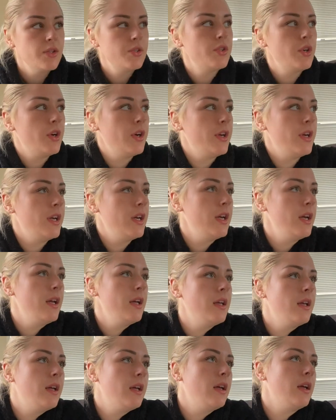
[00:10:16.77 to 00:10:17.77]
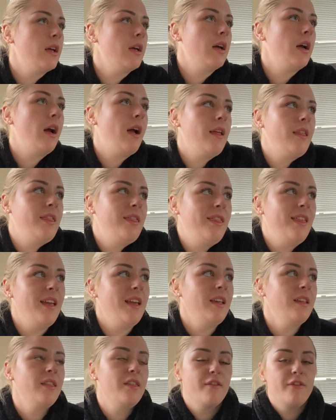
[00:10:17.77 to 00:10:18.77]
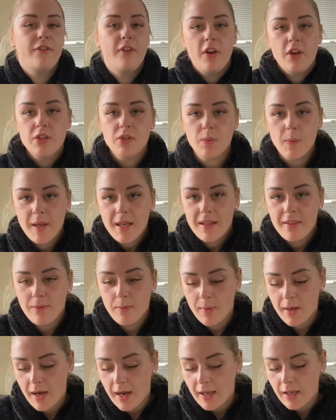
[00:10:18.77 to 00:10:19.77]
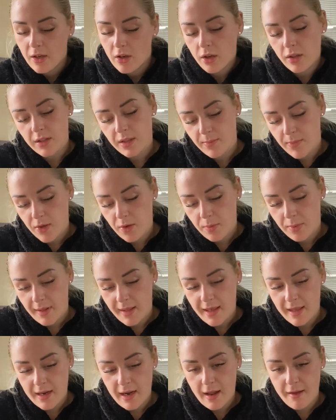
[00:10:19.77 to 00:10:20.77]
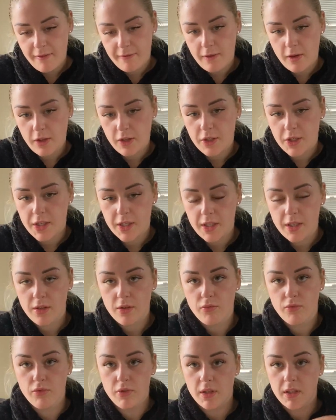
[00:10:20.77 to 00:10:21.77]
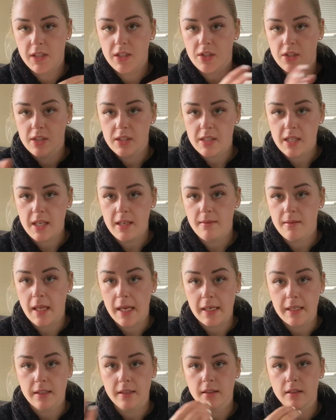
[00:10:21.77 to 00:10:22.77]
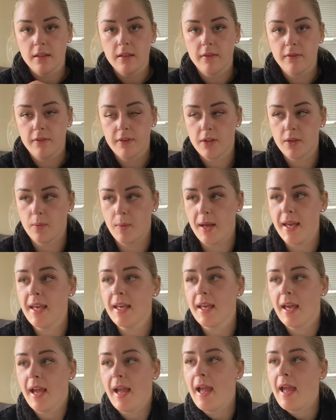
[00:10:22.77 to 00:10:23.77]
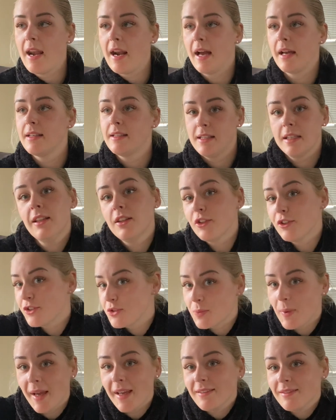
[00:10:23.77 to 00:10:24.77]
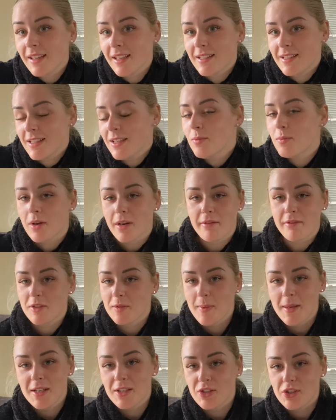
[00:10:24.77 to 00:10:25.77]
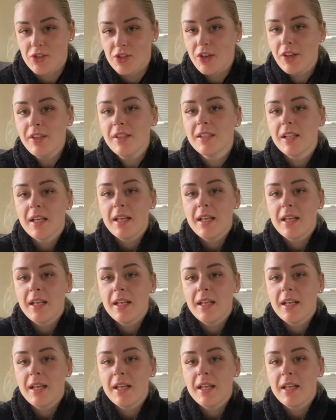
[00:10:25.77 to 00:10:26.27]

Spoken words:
So I think the first week when I got the meal plan, I followed it religiously, like, for the week. And I did lose weight. It did what it was meant to do.